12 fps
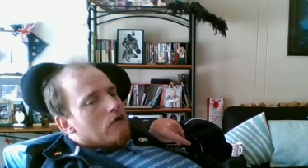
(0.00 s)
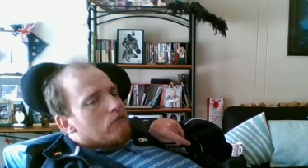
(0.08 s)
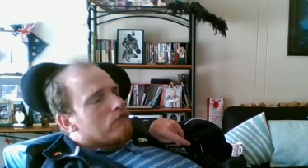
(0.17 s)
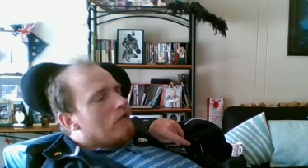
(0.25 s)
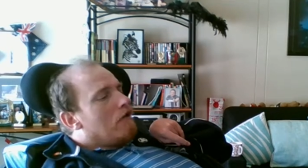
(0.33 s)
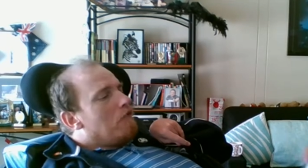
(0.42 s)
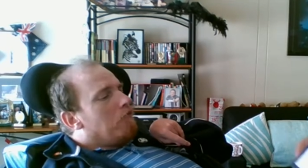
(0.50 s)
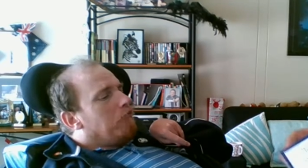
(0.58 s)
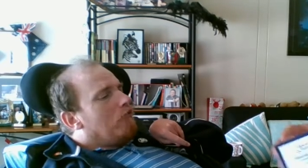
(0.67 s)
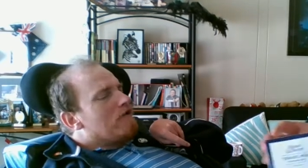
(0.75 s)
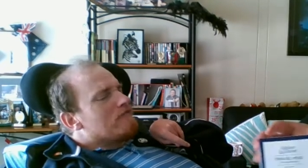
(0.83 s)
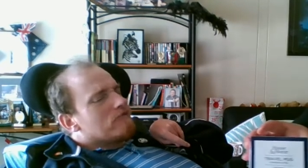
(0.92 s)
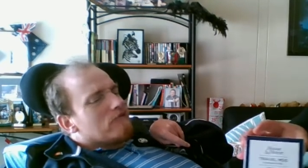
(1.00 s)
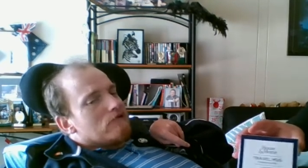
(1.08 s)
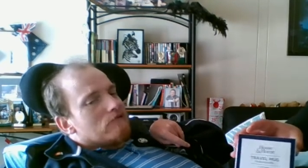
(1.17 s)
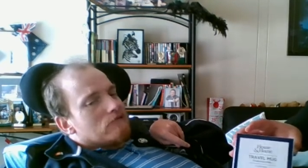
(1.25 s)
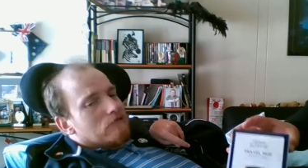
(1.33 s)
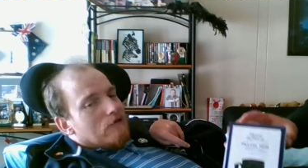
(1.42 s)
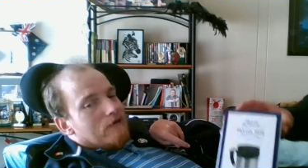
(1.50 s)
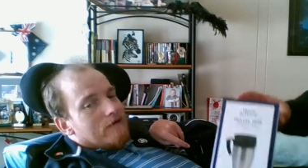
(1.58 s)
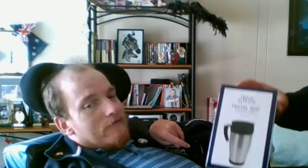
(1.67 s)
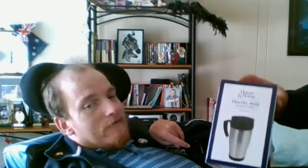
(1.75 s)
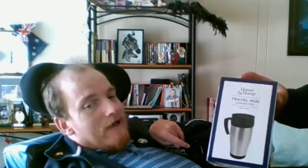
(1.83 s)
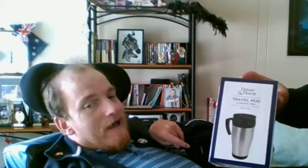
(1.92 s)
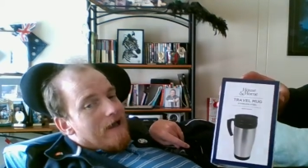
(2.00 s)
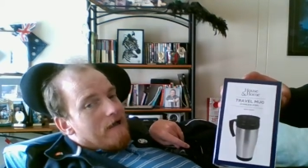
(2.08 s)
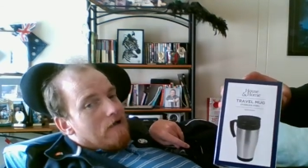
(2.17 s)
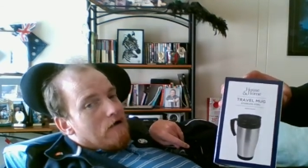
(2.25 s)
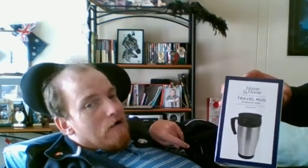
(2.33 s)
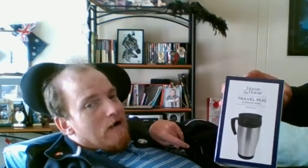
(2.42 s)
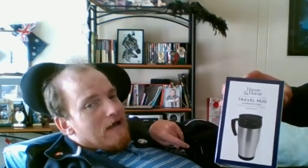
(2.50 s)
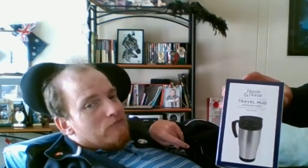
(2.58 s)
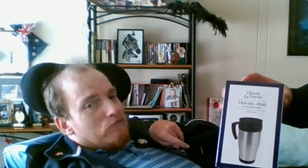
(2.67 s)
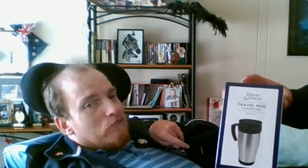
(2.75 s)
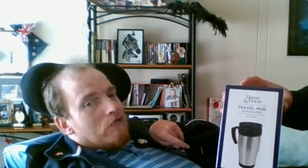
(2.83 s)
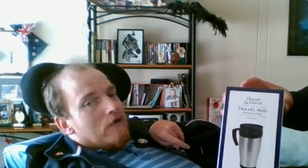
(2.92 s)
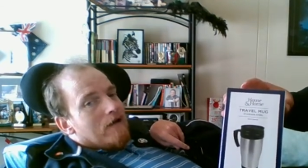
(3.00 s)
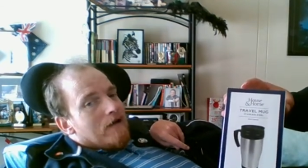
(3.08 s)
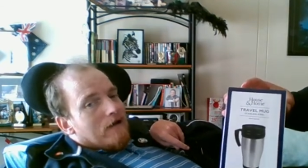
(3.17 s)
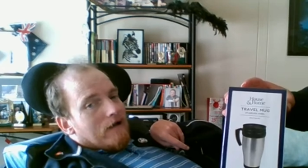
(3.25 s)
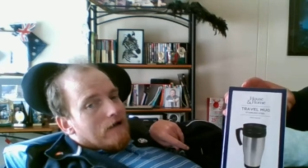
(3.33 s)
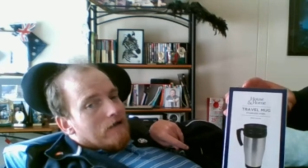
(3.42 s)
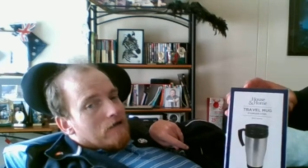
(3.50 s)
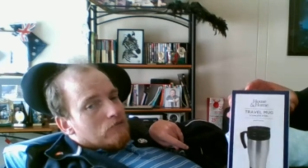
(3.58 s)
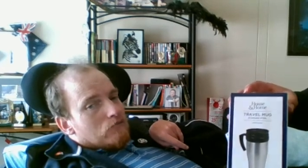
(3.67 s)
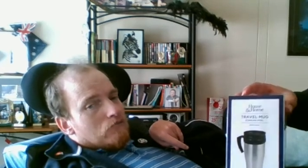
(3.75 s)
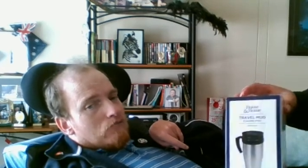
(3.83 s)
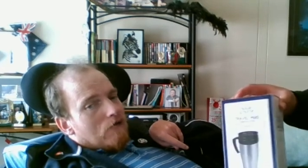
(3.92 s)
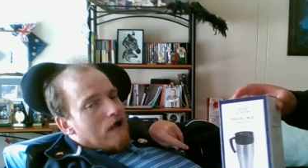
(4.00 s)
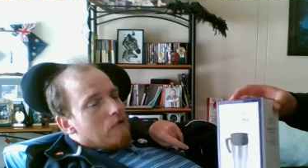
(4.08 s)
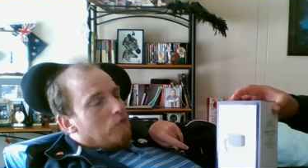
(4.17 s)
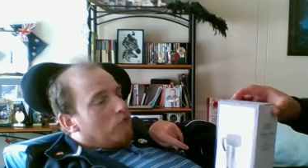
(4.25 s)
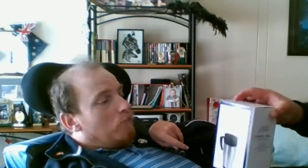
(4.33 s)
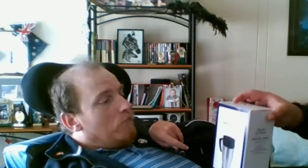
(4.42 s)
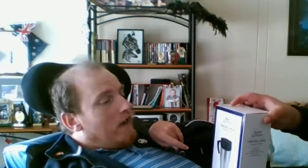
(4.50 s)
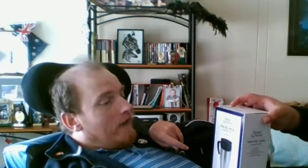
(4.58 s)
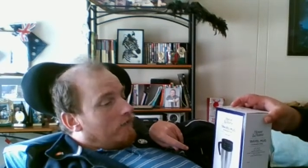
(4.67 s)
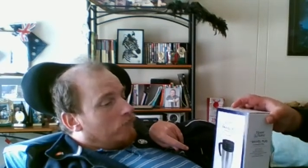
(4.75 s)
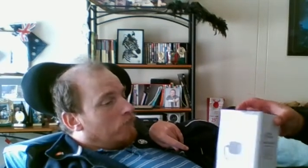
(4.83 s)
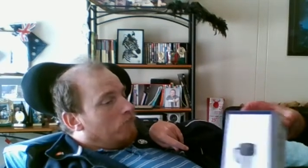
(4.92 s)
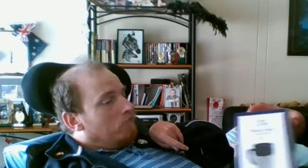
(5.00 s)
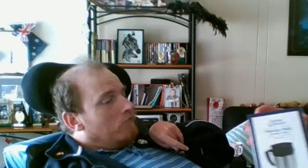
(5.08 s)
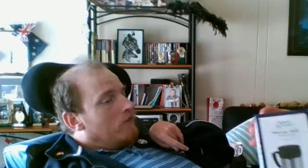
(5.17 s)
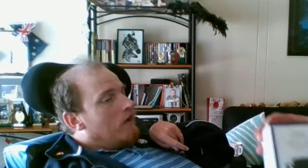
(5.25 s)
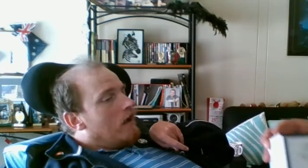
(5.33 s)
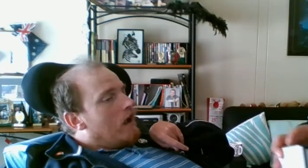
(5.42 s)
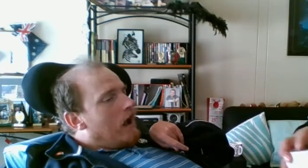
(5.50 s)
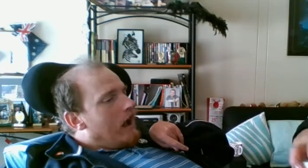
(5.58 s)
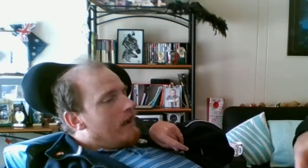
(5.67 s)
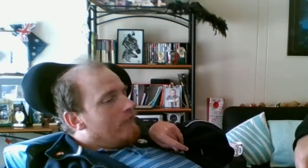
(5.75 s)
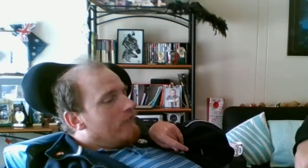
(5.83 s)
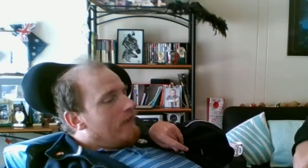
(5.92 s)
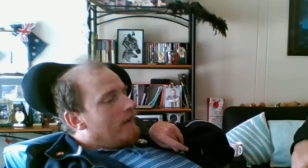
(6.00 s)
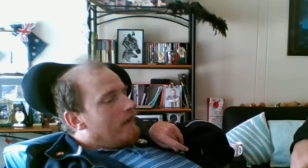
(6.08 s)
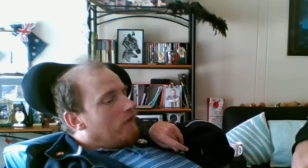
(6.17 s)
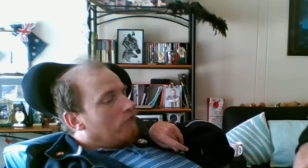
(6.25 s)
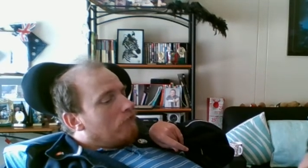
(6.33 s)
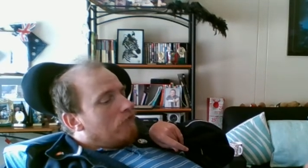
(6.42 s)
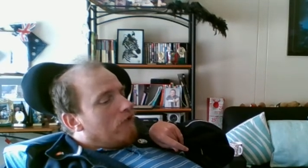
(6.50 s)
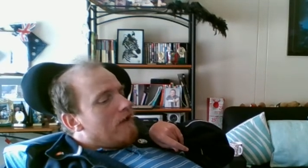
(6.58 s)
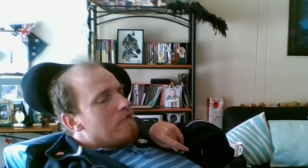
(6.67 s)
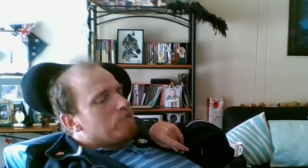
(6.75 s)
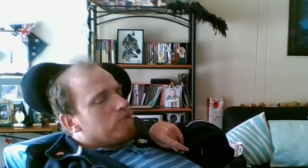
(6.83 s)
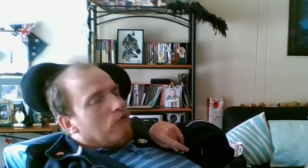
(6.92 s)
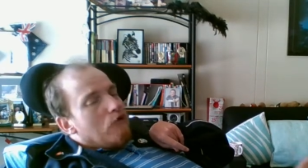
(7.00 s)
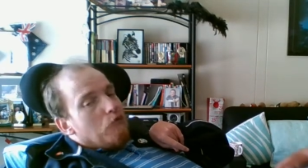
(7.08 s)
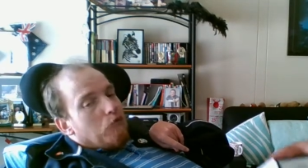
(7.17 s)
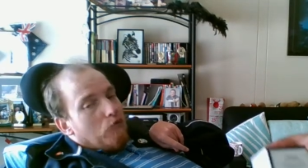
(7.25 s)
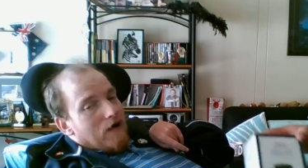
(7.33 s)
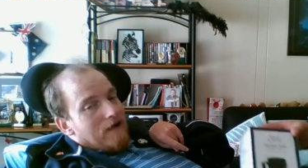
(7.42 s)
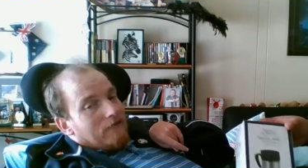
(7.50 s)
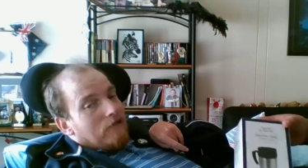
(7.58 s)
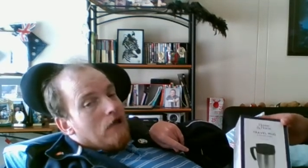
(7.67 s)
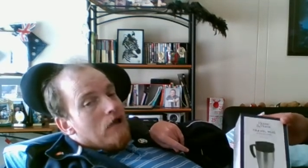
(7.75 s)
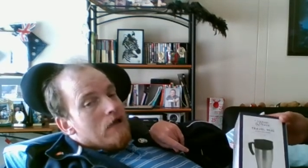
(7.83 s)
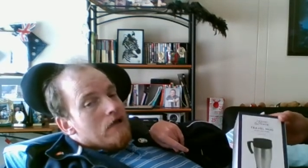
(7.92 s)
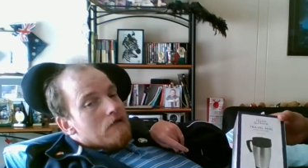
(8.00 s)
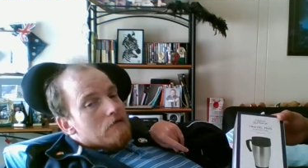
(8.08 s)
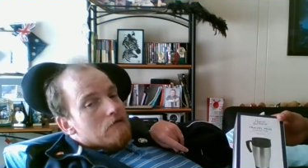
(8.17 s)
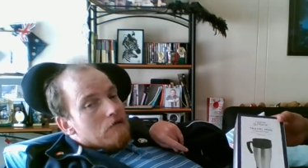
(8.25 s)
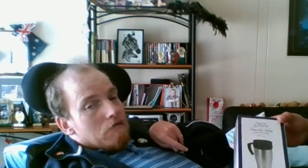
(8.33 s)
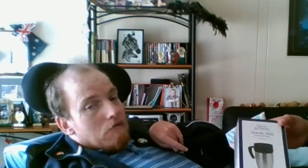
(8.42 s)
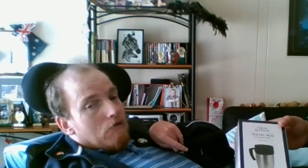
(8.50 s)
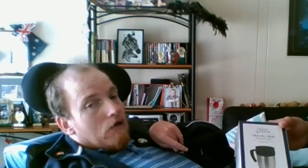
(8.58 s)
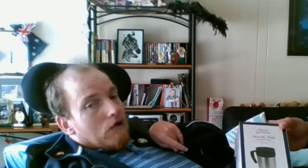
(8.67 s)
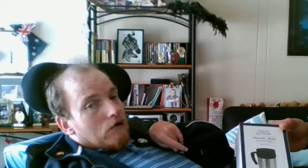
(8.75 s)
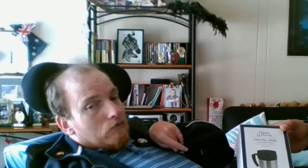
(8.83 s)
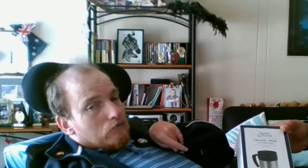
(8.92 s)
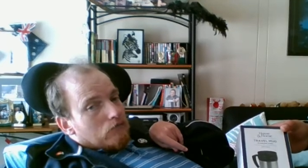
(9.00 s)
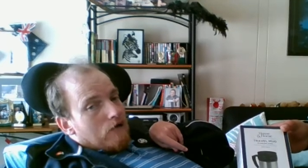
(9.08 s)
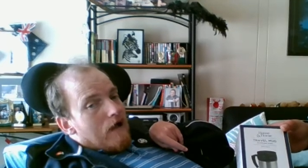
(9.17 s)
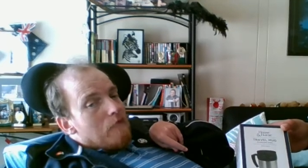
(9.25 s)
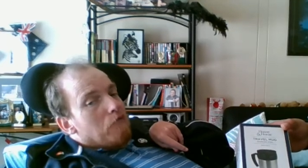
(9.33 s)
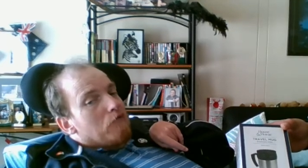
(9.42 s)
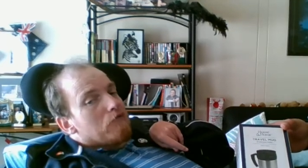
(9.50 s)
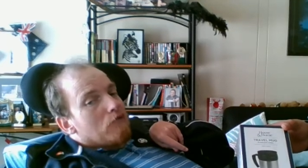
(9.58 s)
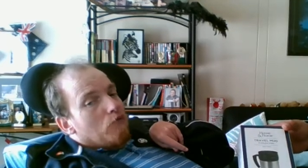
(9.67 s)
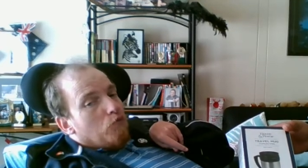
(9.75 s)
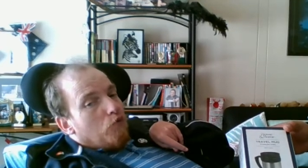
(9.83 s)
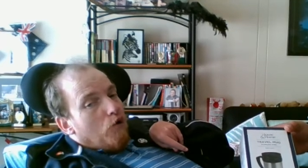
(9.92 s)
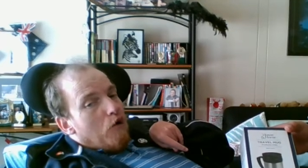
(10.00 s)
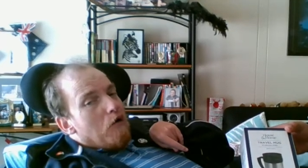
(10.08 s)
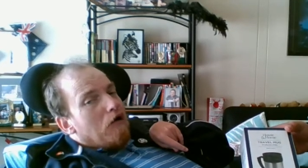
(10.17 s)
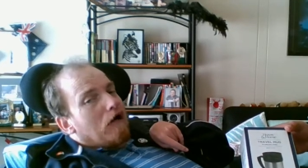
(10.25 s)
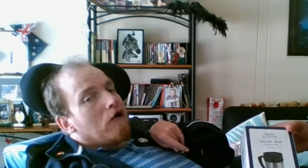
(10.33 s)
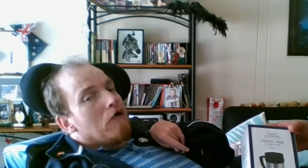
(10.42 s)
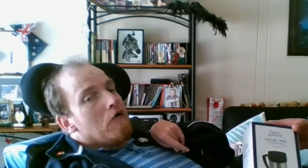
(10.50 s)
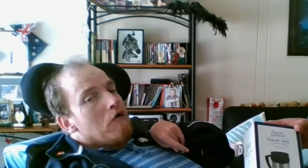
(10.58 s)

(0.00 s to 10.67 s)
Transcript: So what you see there, guys, is travel mugs, and they are great for when you travel to work